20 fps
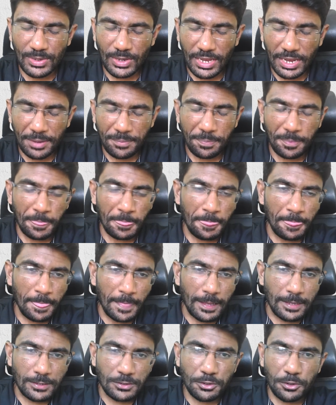Okay,
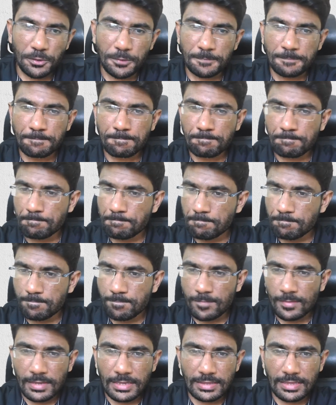so
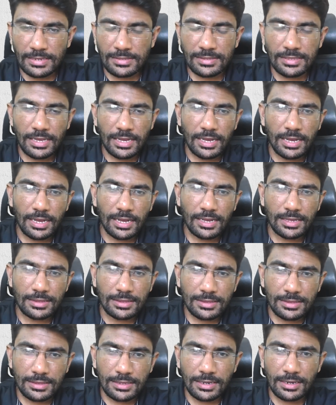that's the
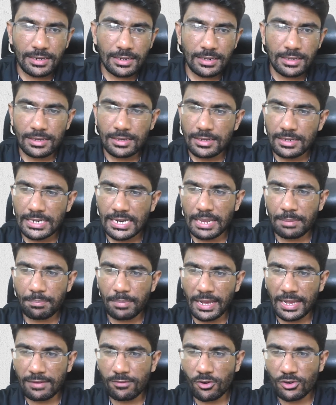third tip I